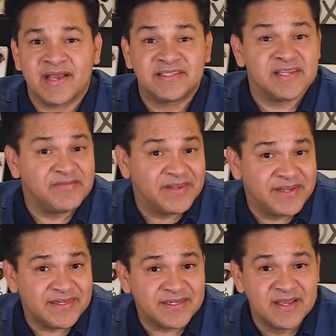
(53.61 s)

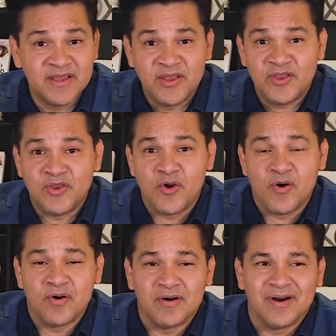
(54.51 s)
activities,
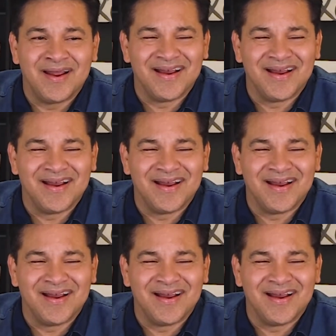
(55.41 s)
your